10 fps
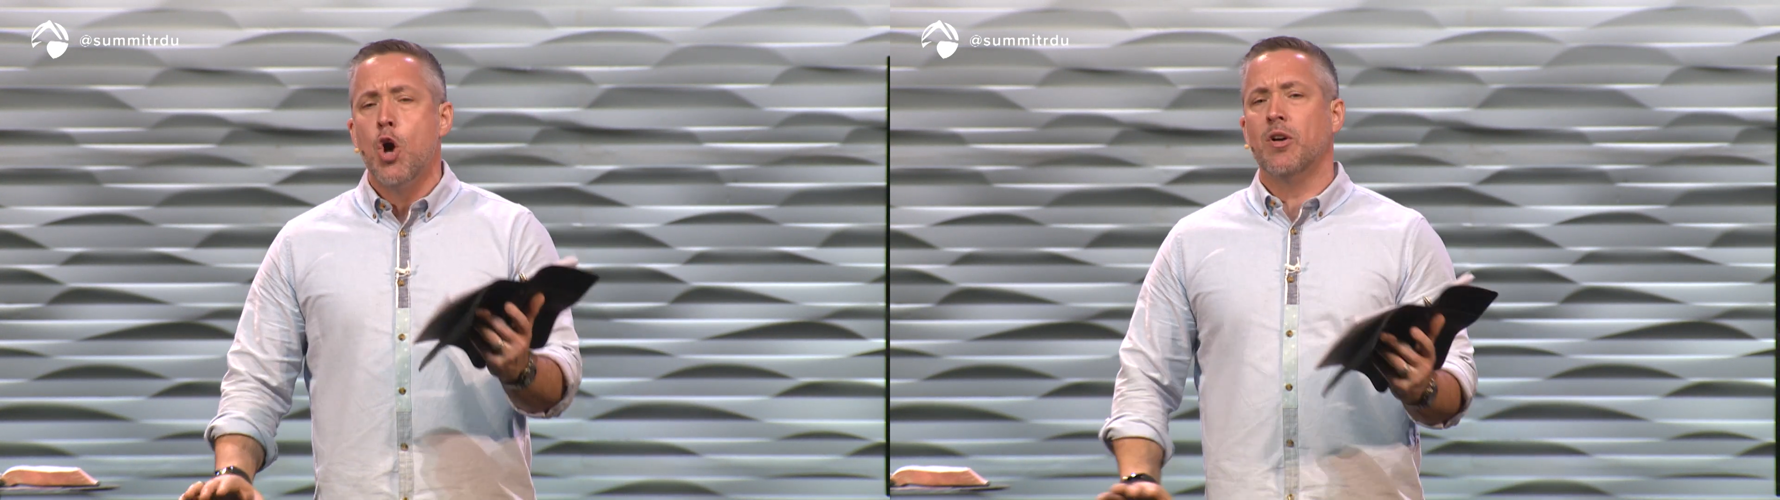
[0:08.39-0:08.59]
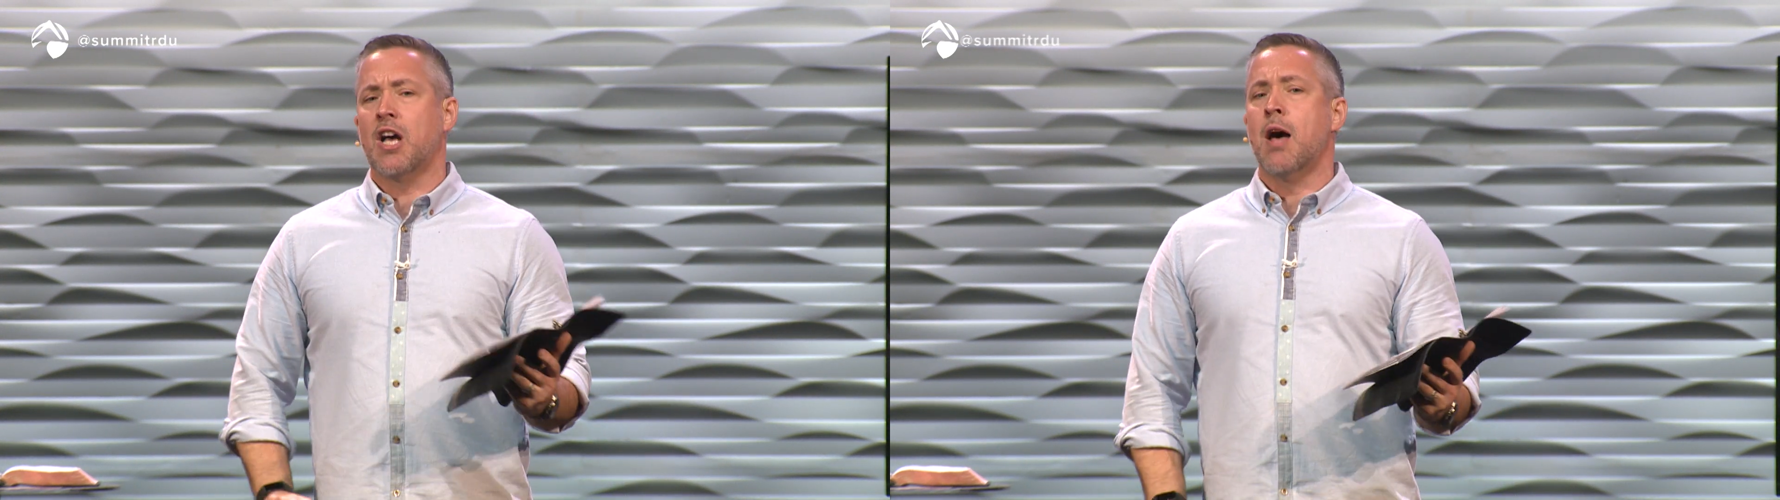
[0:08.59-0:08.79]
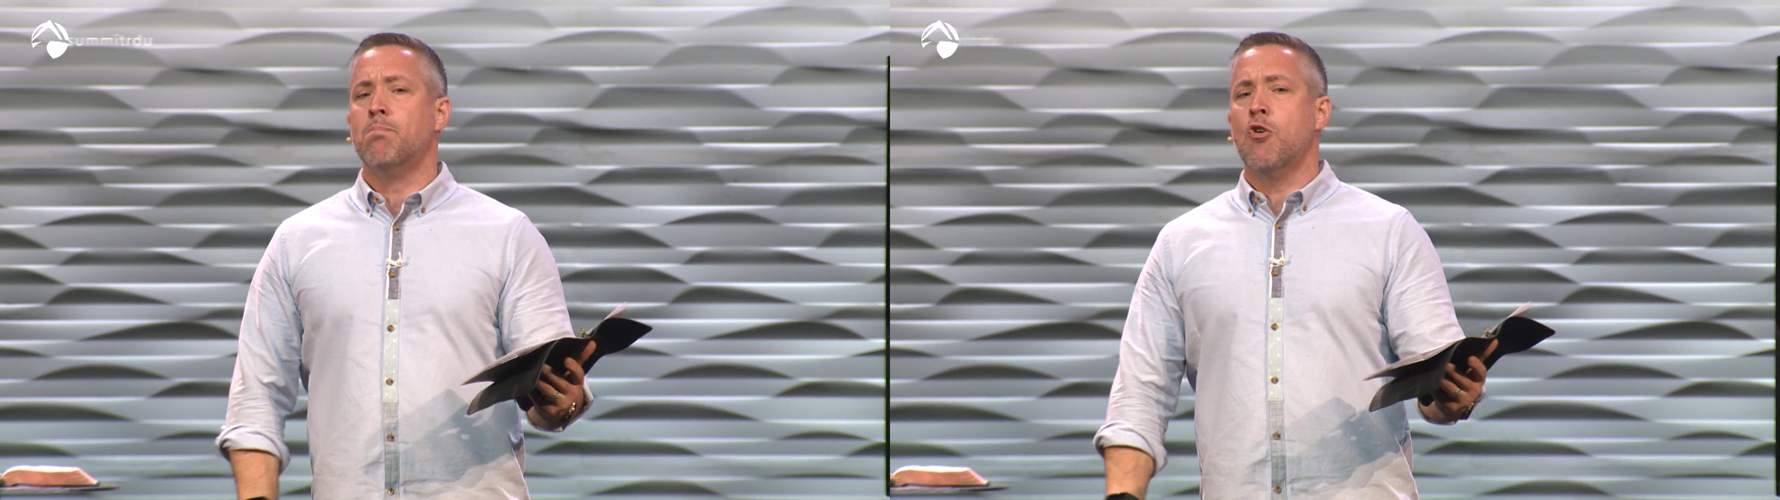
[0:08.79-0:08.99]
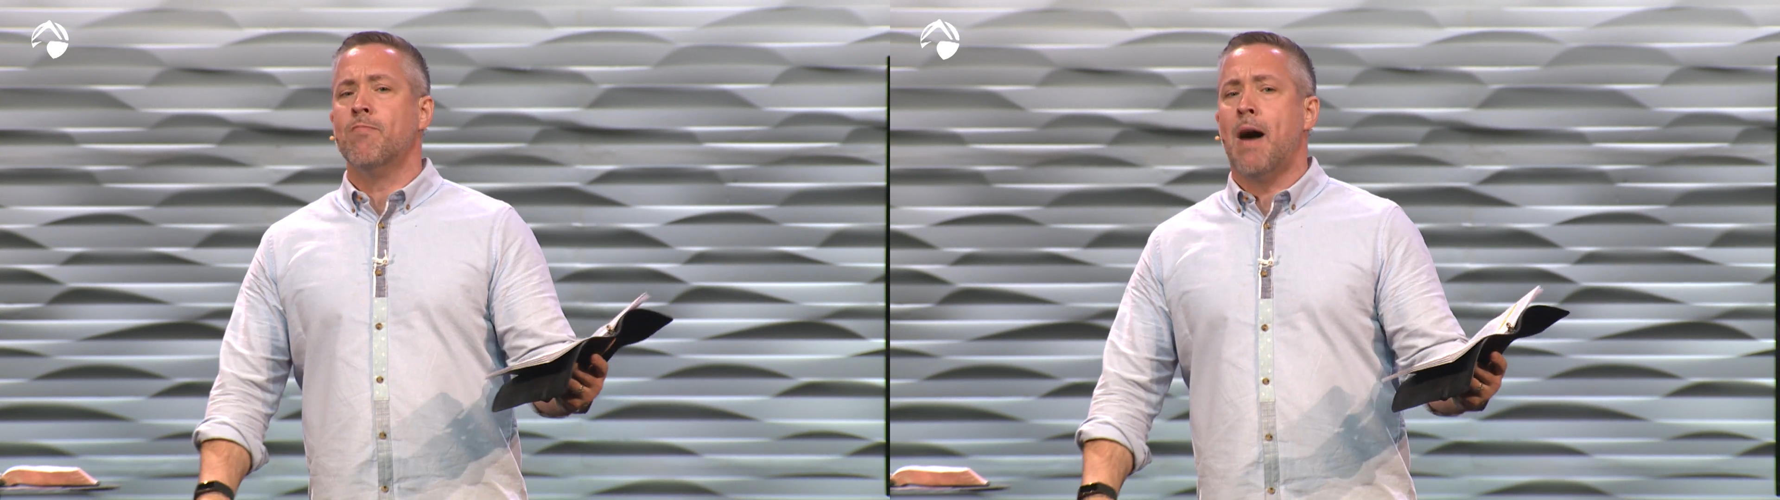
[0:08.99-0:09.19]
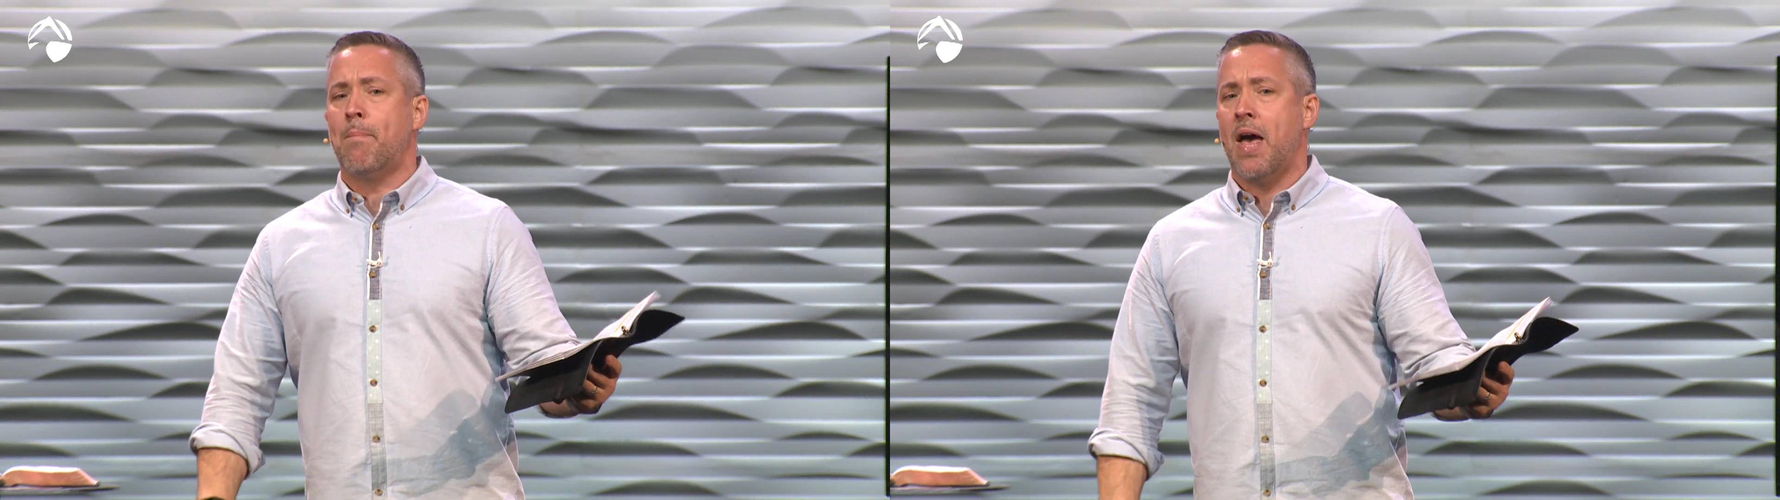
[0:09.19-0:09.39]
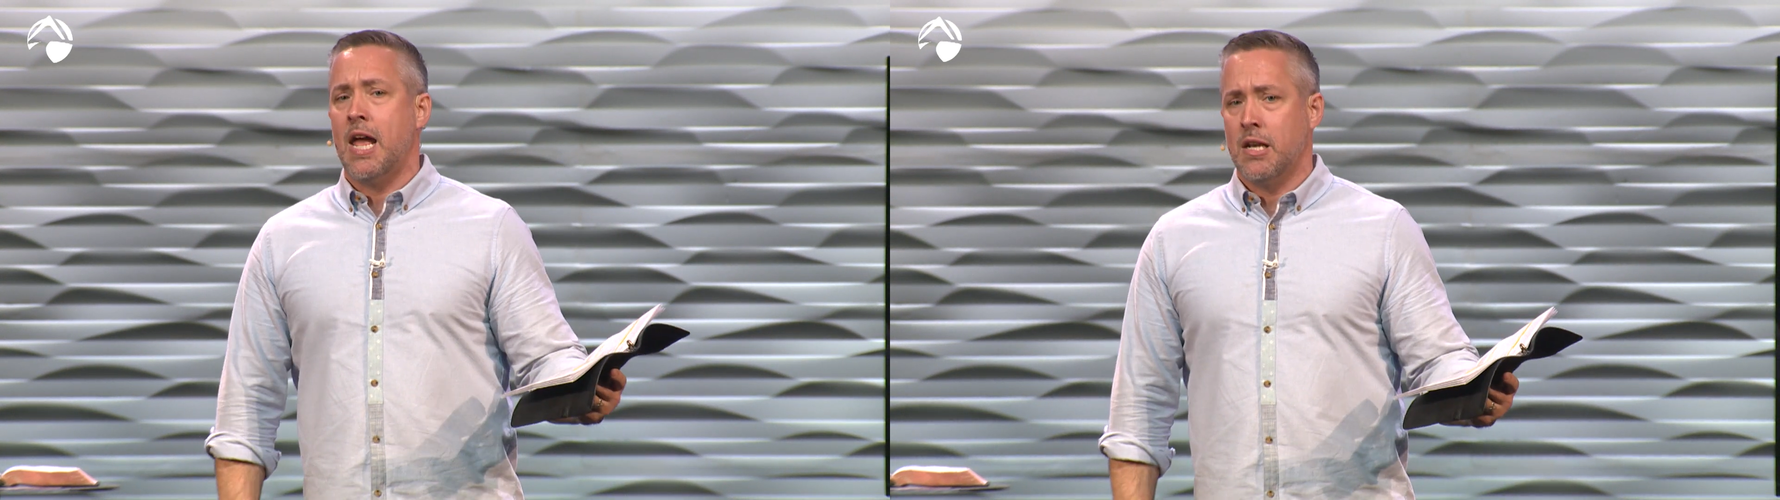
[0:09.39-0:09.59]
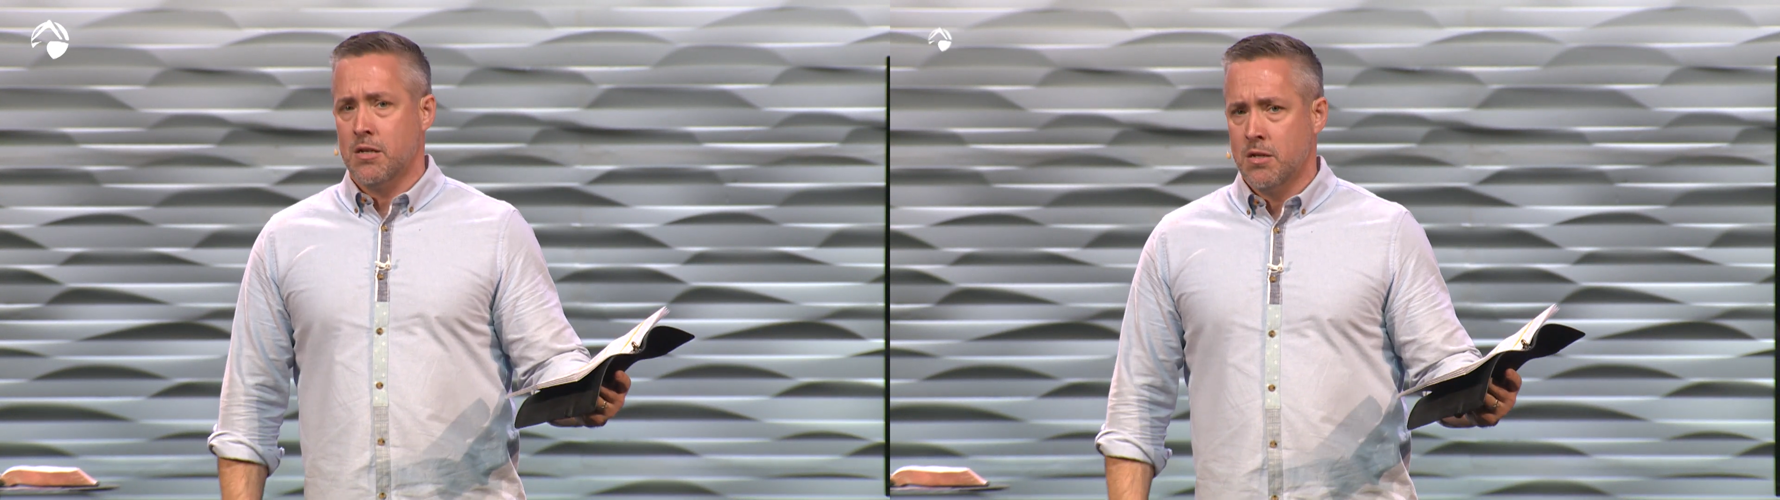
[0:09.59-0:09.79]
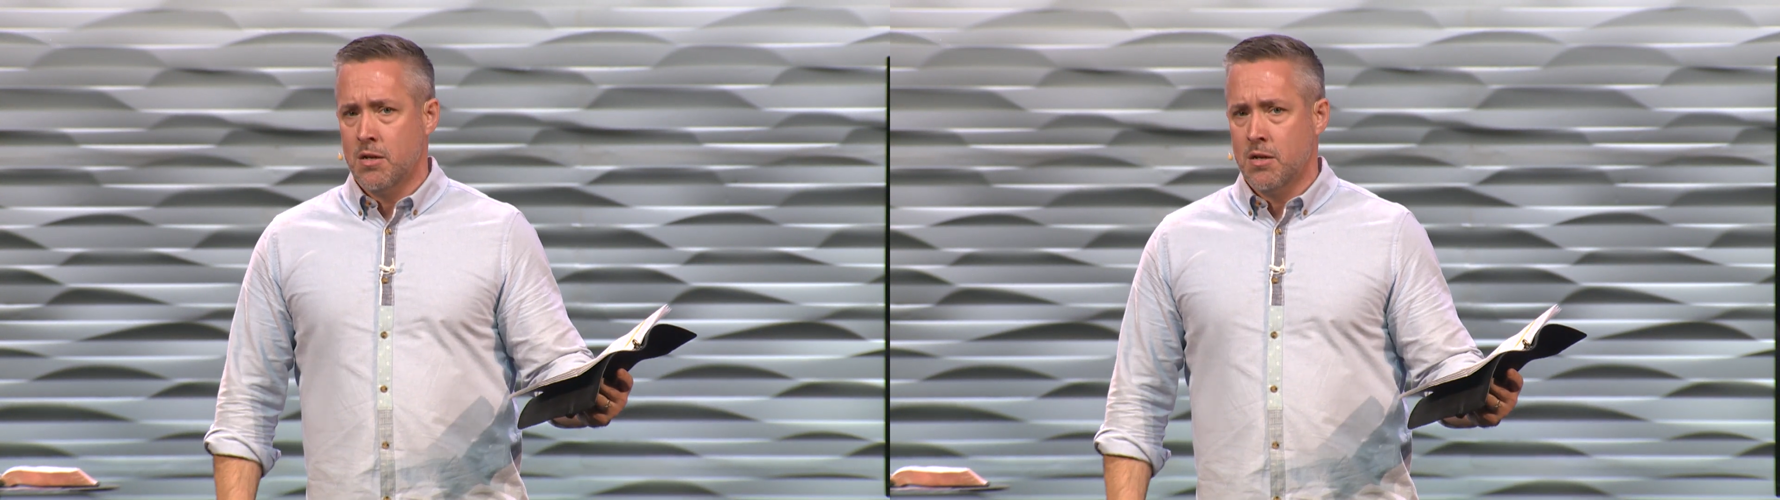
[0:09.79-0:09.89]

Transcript: who is unmoved by pain.